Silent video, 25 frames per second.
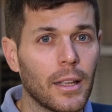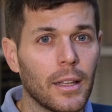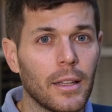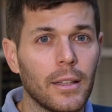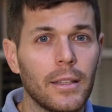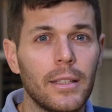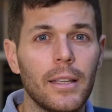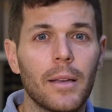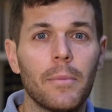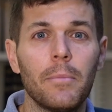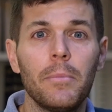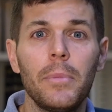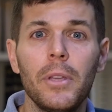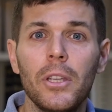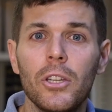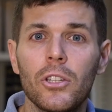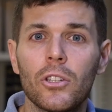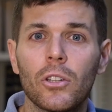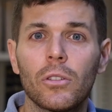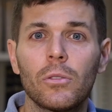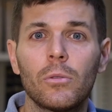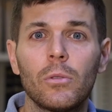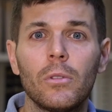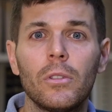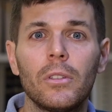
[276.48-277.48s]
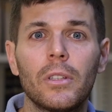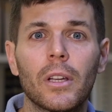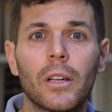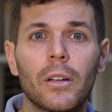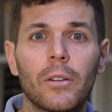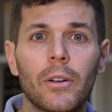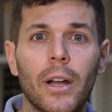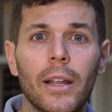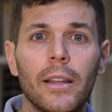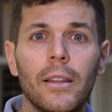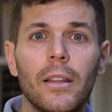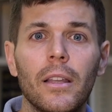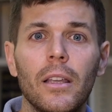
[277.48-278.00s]
The ambition to
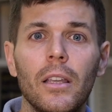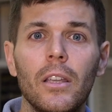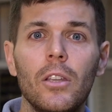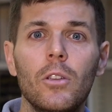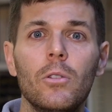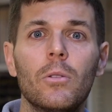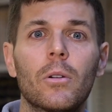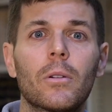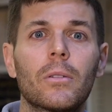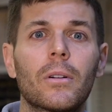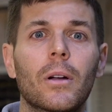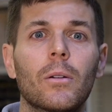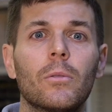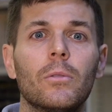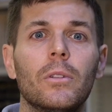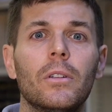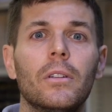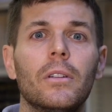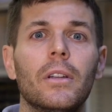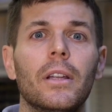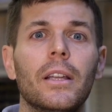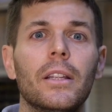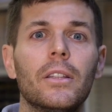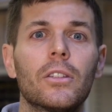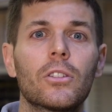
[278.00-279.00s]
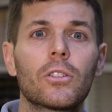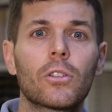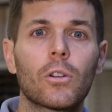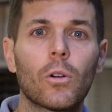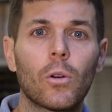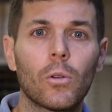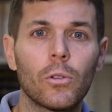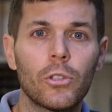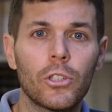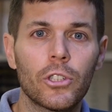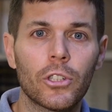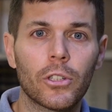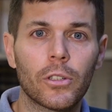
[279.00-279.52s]
integrate the EU around its
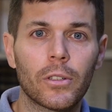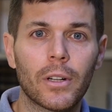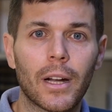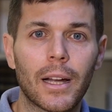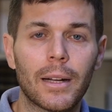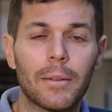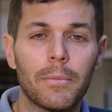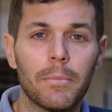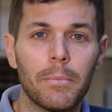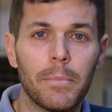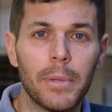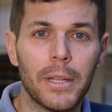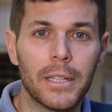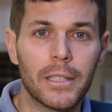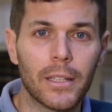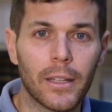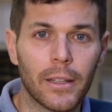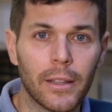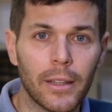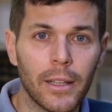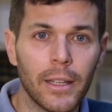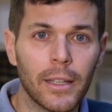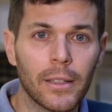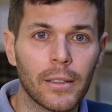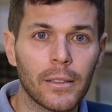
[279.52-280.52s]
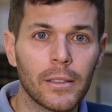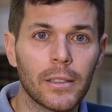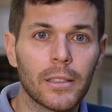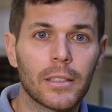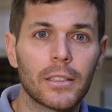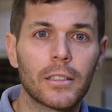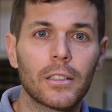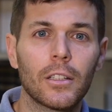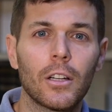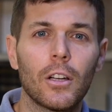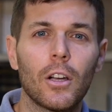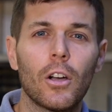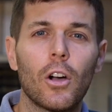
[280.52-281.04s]
culture and peace
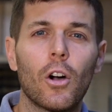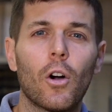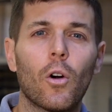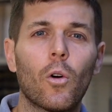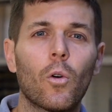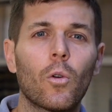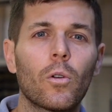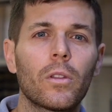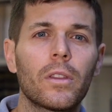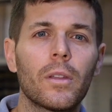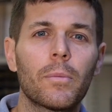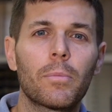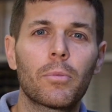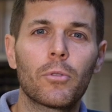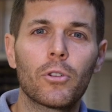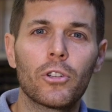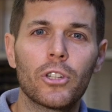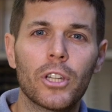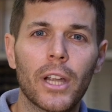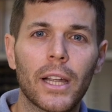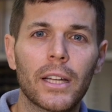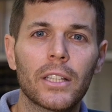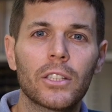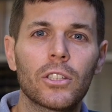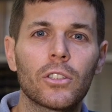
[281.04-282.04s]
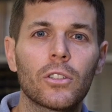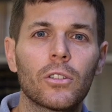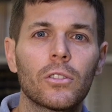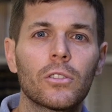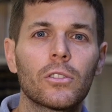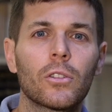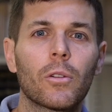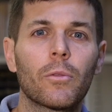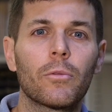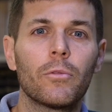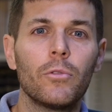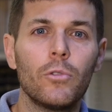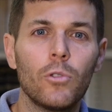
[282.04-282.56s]
ideals, or the
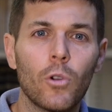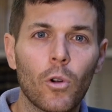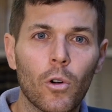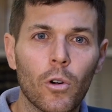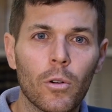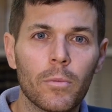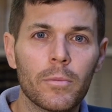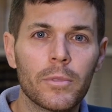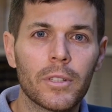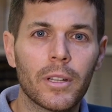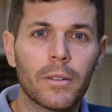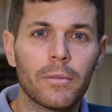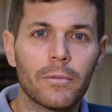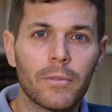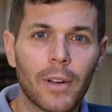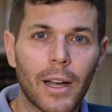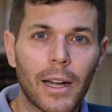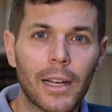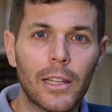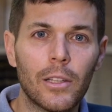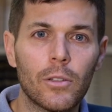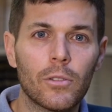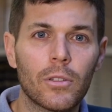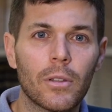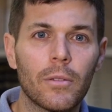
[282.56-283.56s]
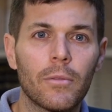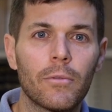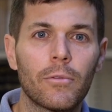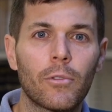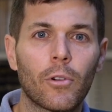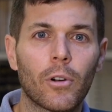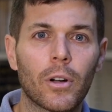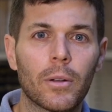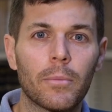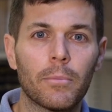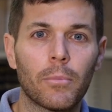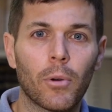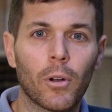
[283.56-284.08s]
projections of norms and values in
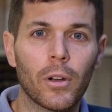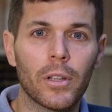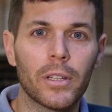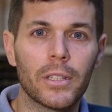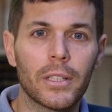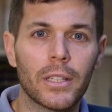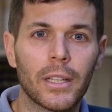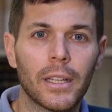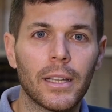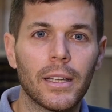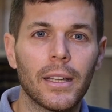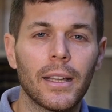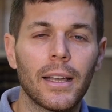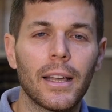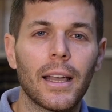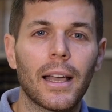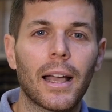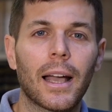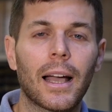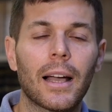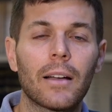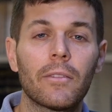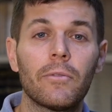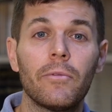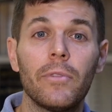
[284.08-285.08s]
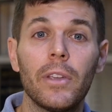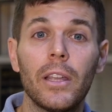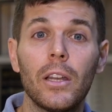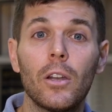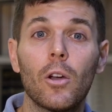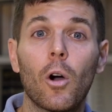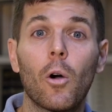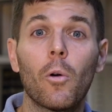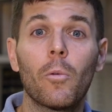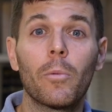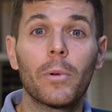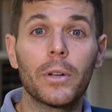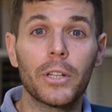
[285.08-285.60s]
foreign policy, have been
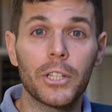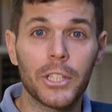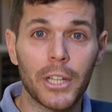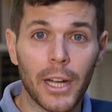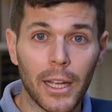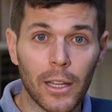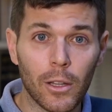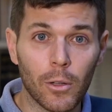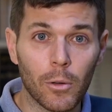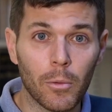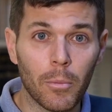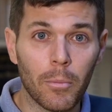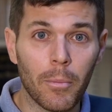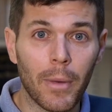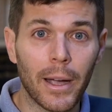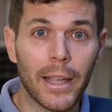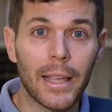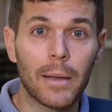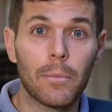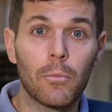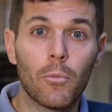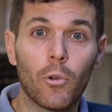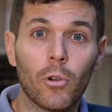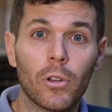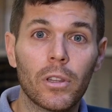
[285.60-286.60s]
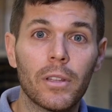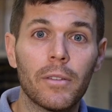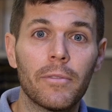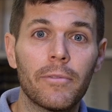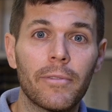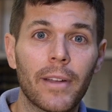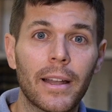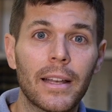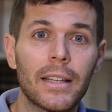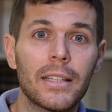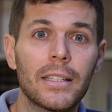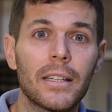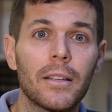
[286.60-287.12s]
overshadowed by a more
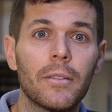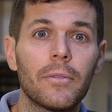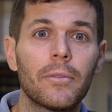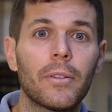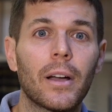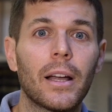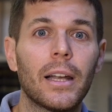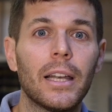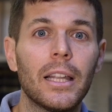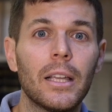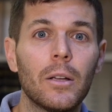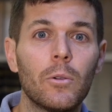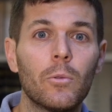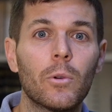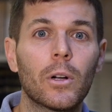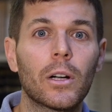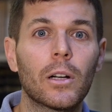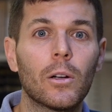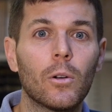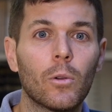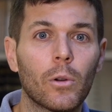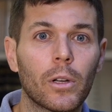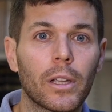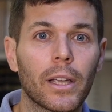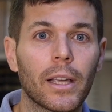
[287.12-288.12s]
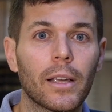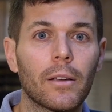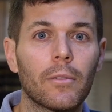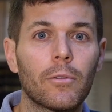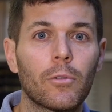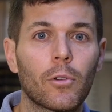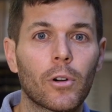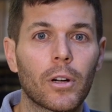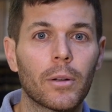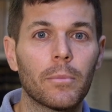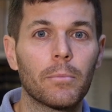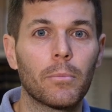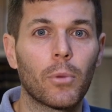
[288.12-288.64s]
defensive and inward-looking
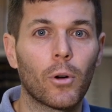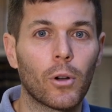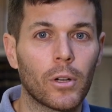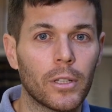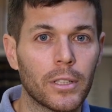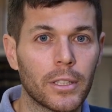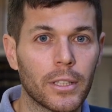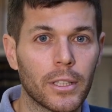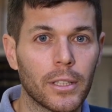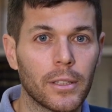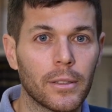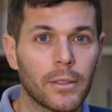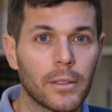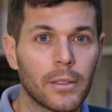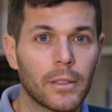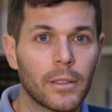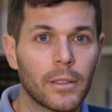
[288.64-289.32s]
foreign policy.